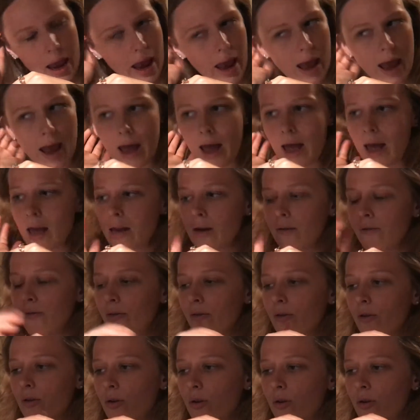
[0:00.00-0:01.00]
And
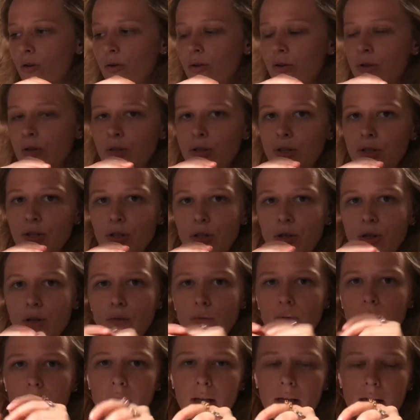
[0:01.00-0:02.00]
for those,
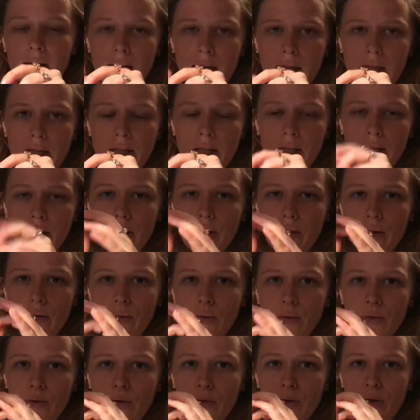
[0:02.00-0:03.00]
you really need to
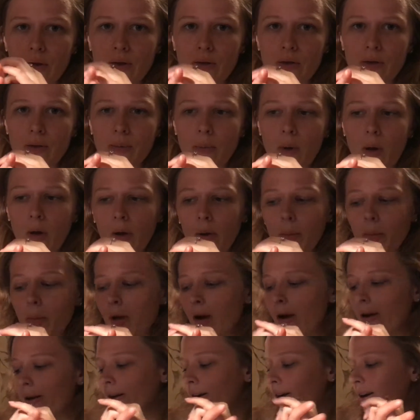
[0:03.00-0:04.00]
use a smaller
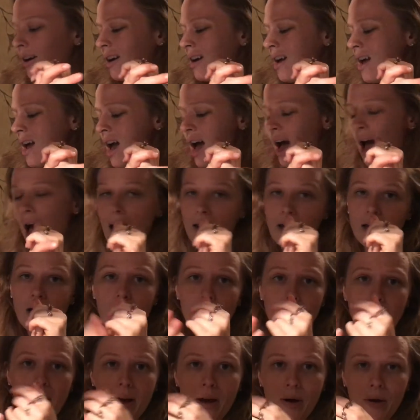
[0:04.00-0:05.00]
plier. I got
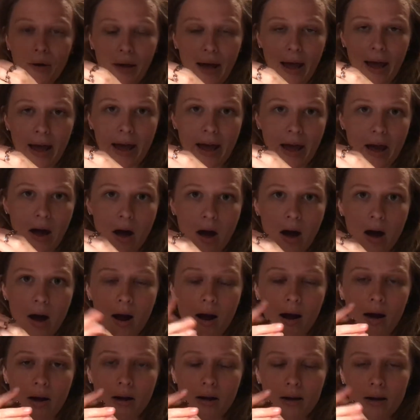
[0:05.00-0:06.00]
by okay
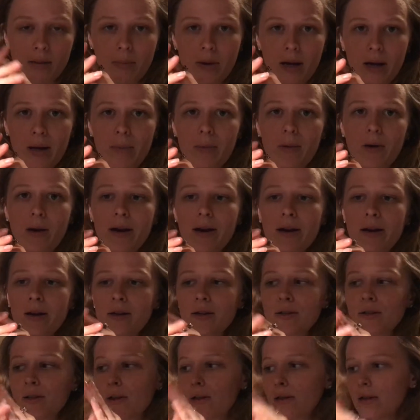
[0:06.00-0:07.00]
on the big
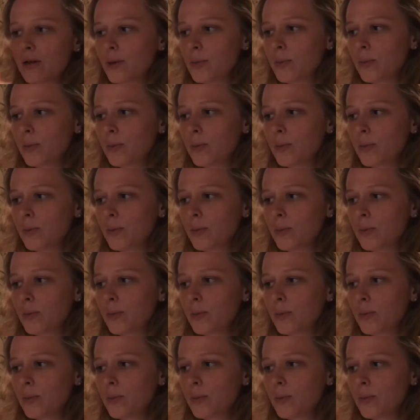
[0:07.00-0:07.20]
pliers on this